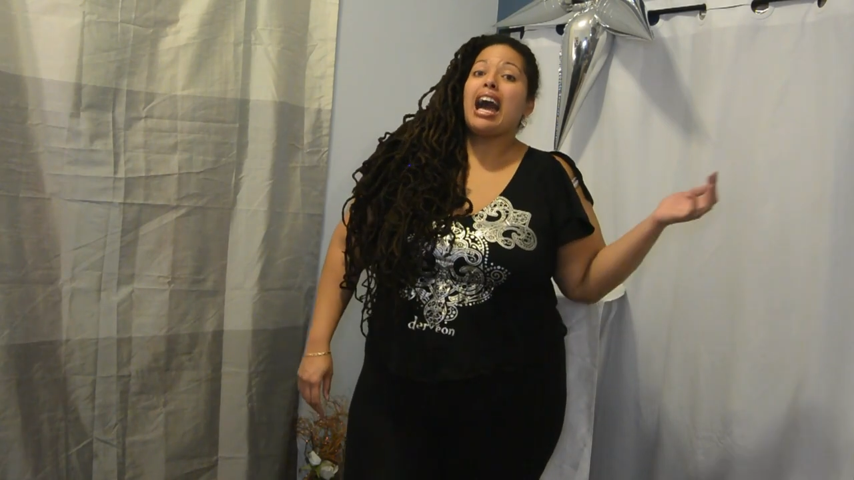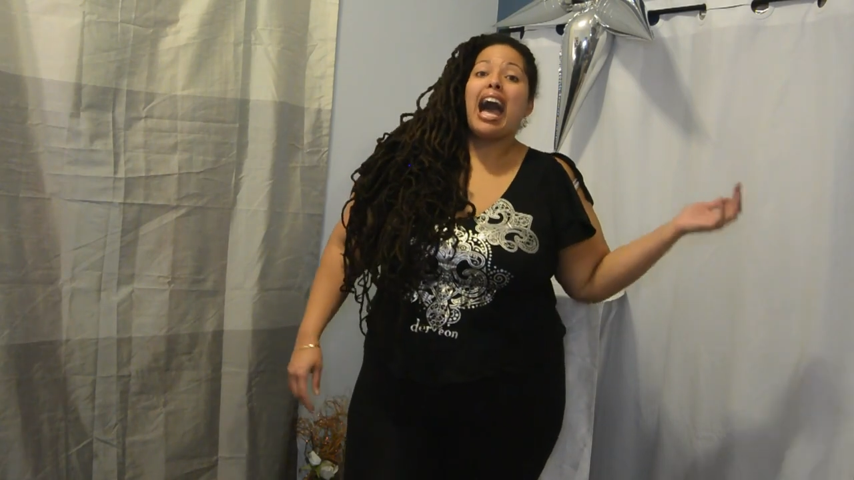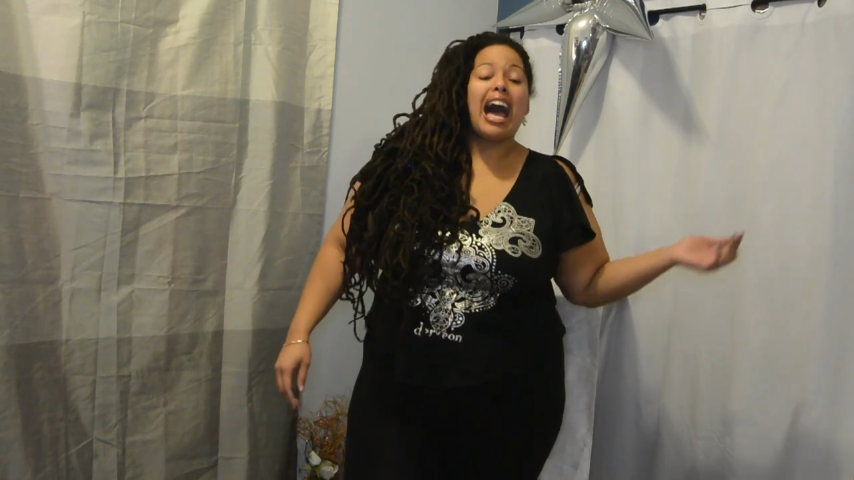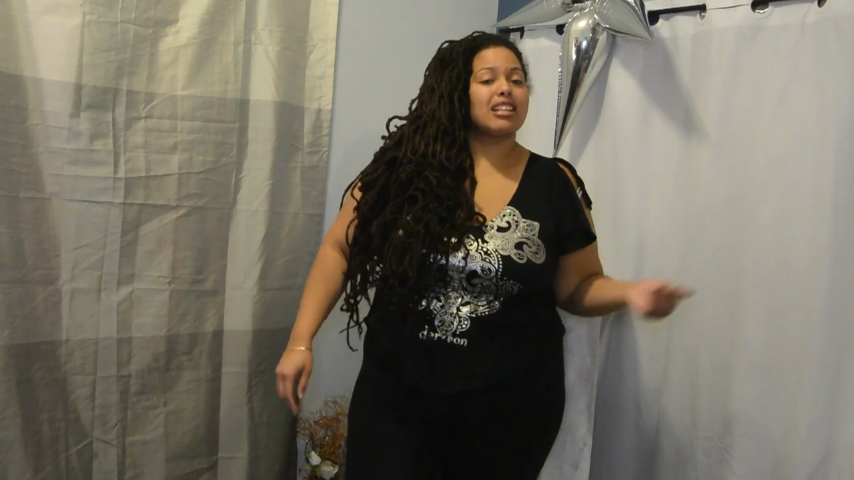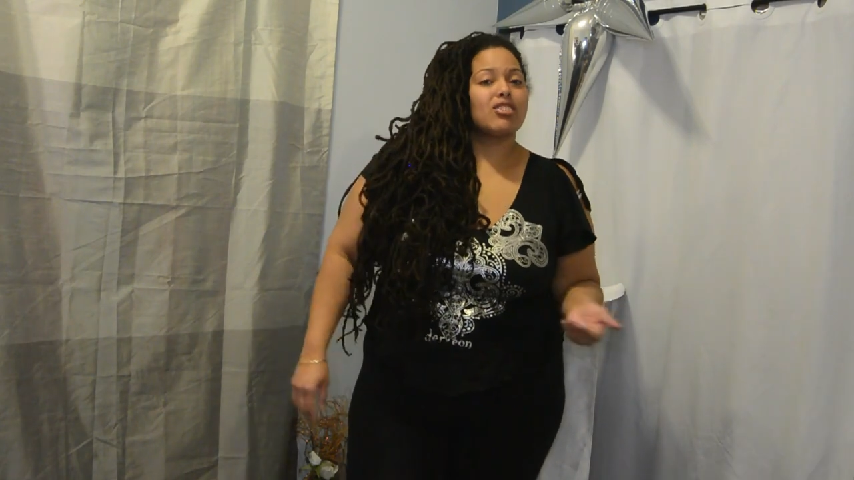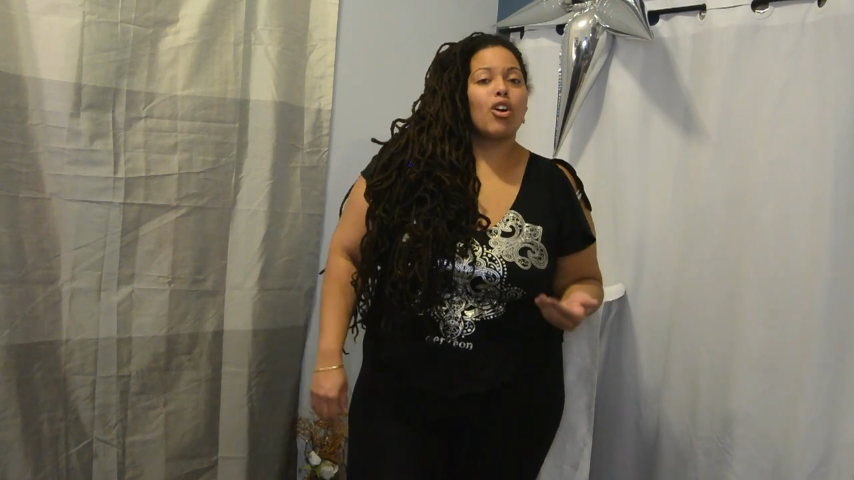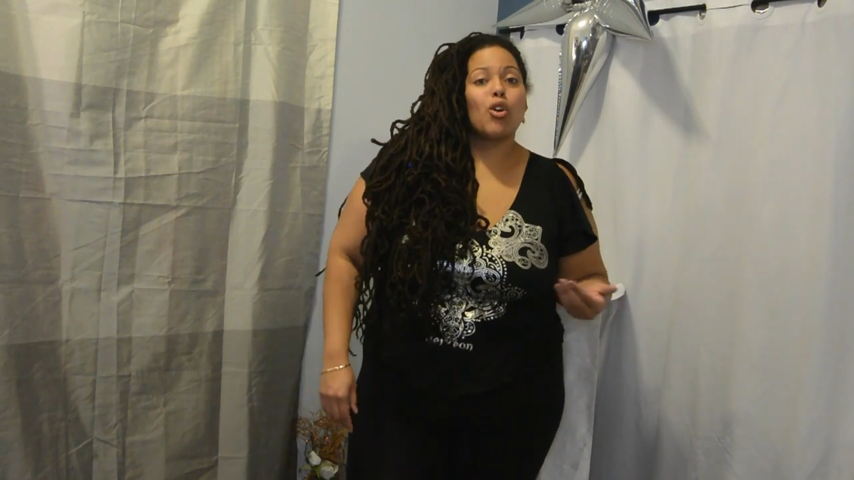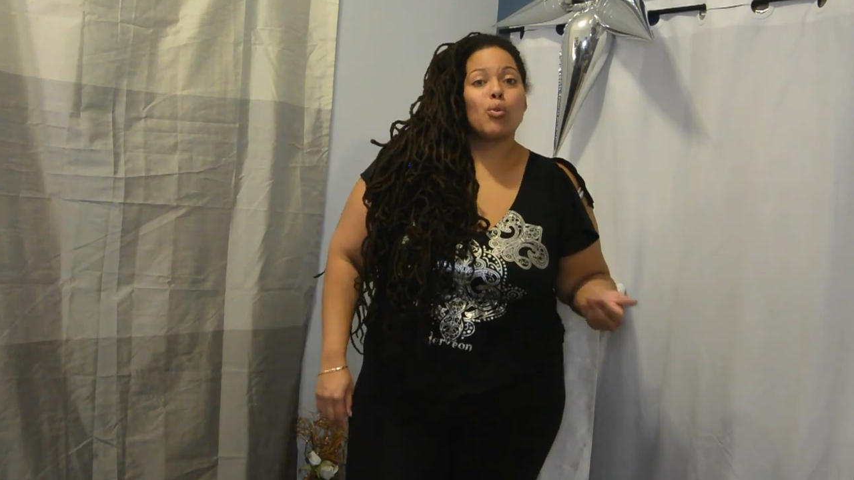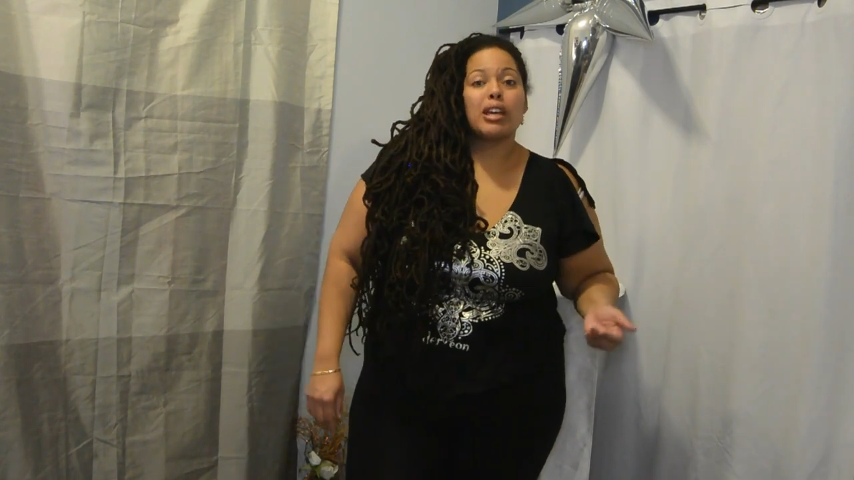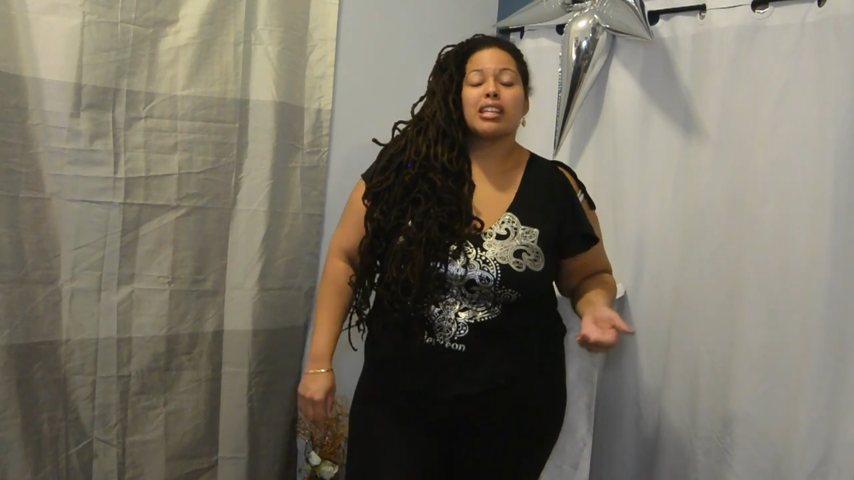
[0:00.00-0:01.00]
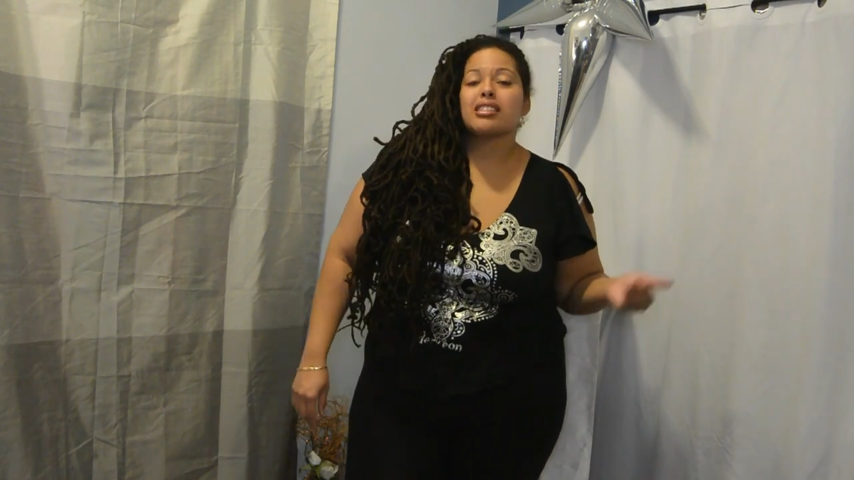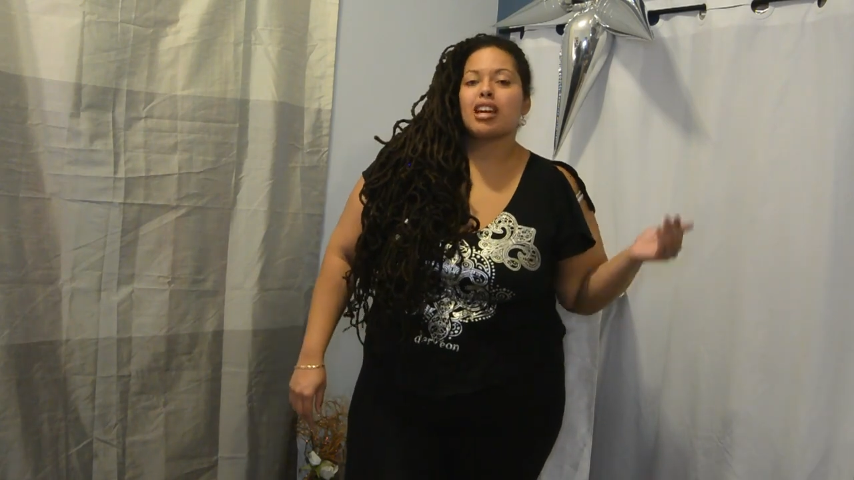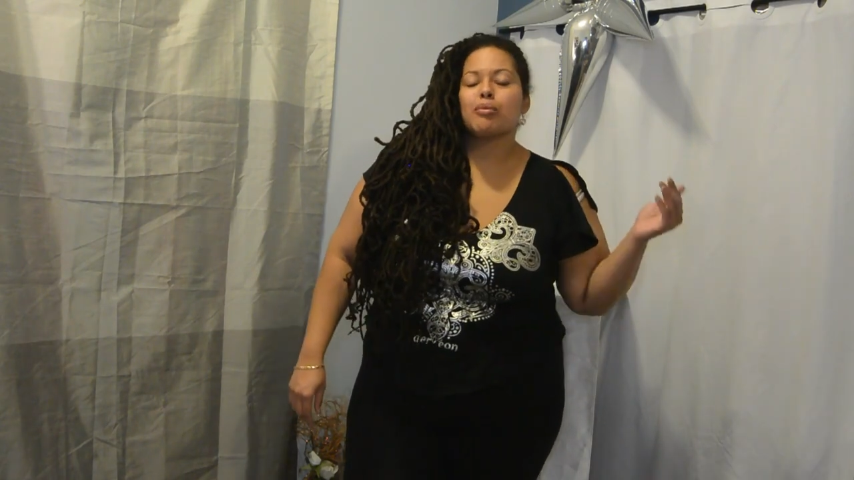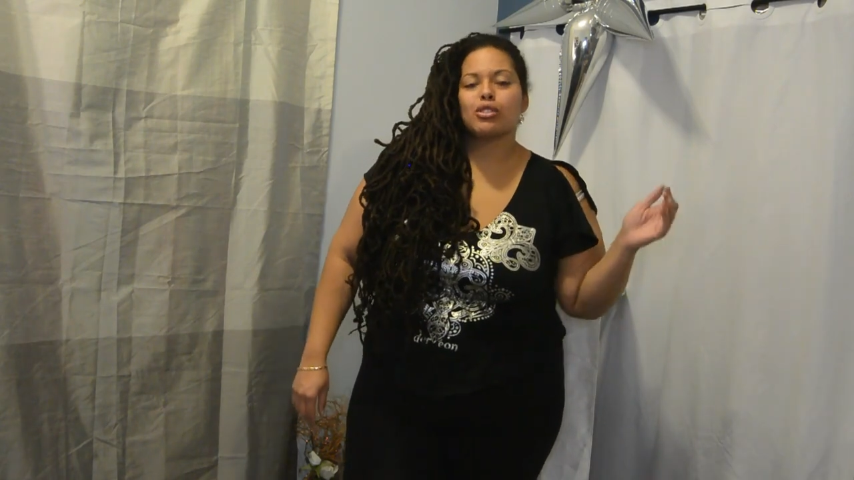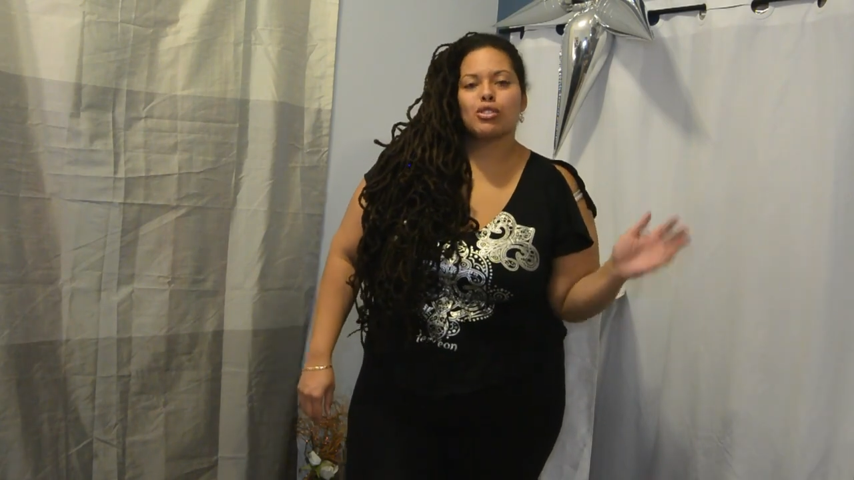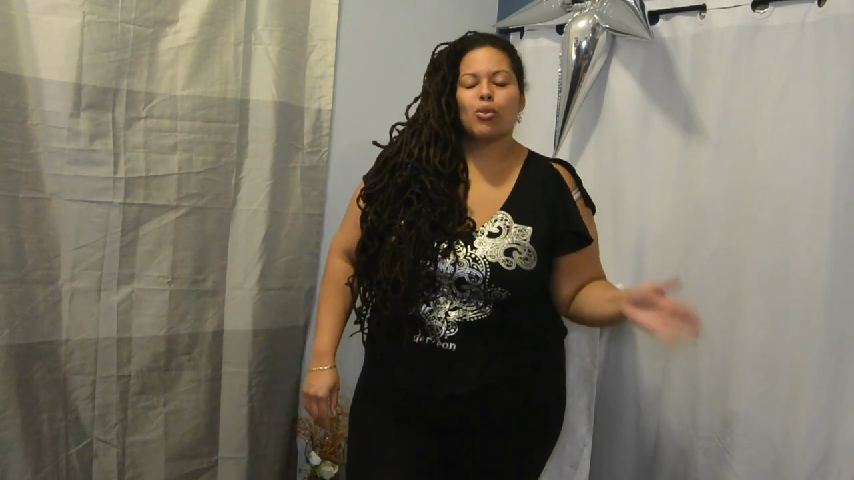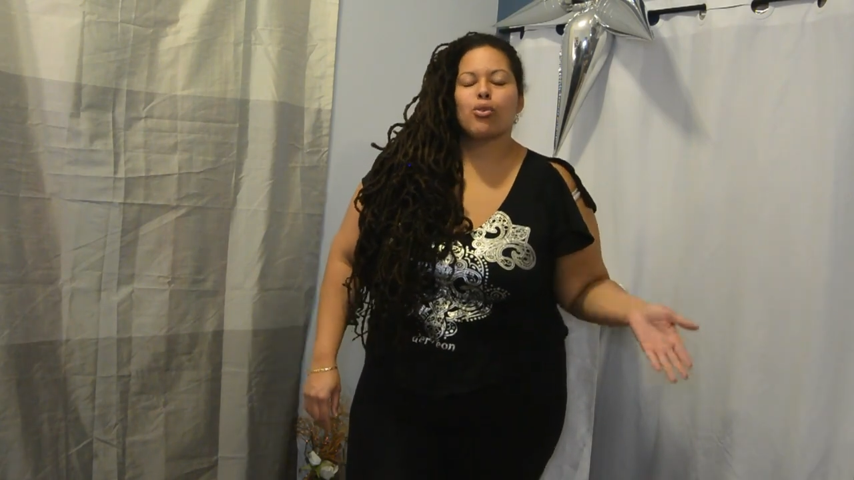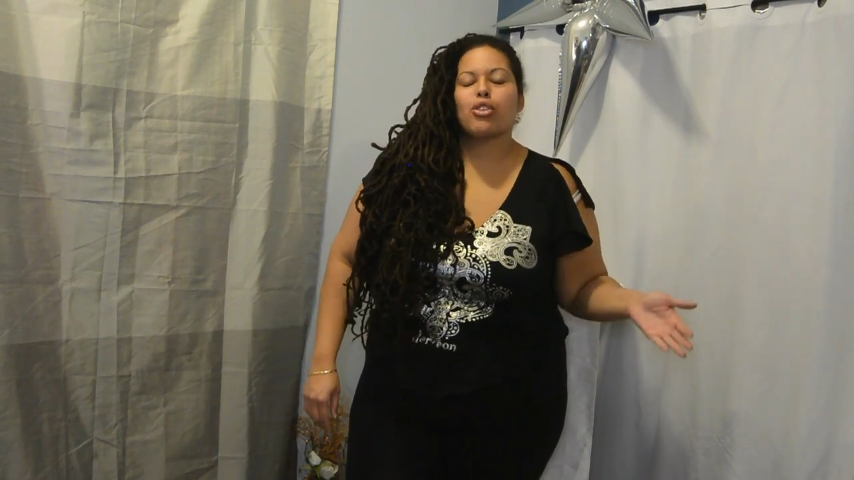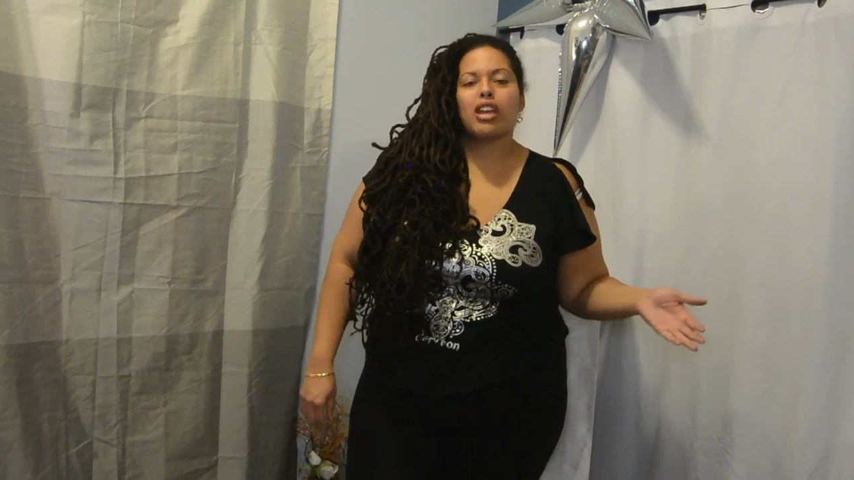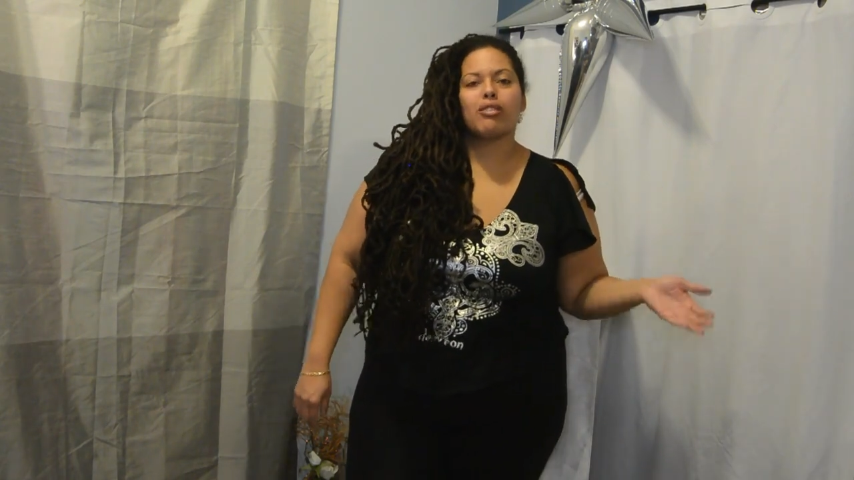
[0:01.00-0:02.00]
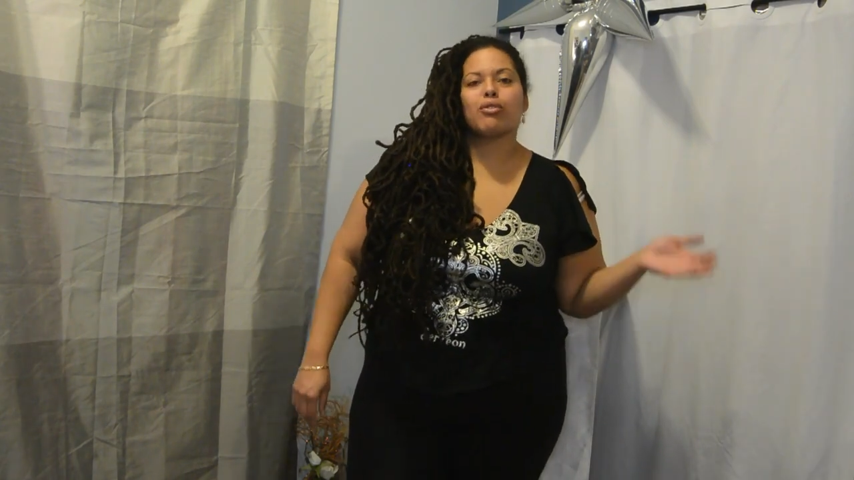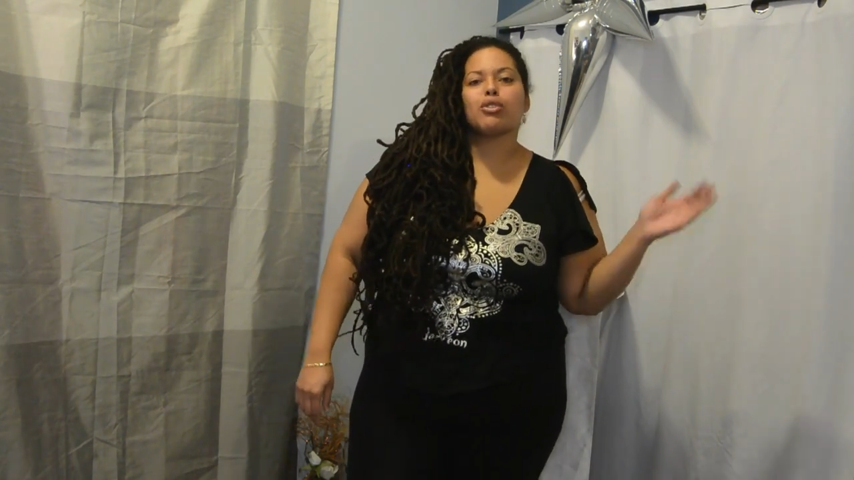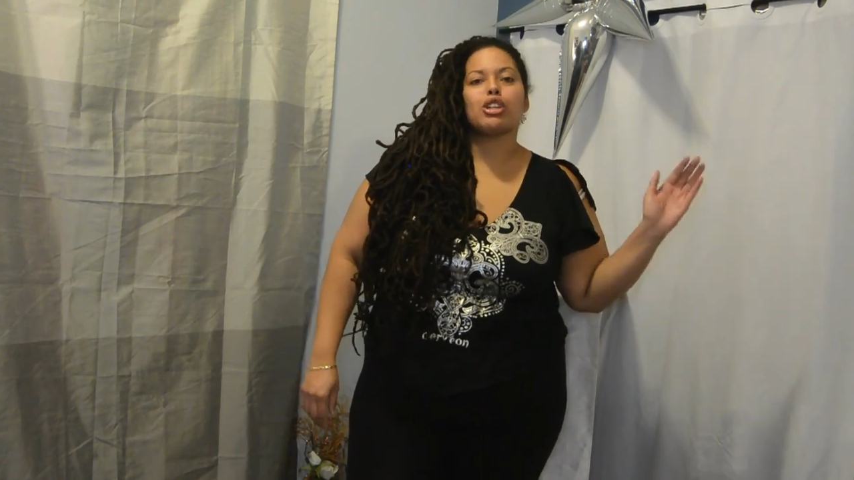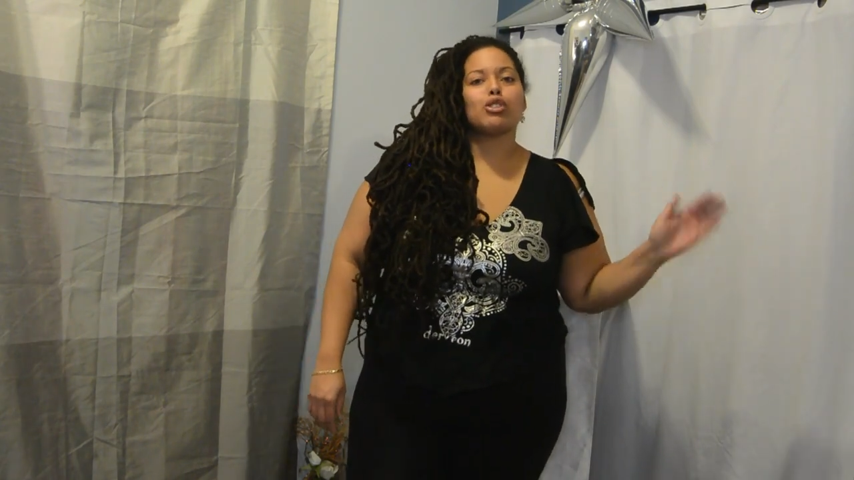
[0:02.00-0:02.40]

As always, I'm so thankful that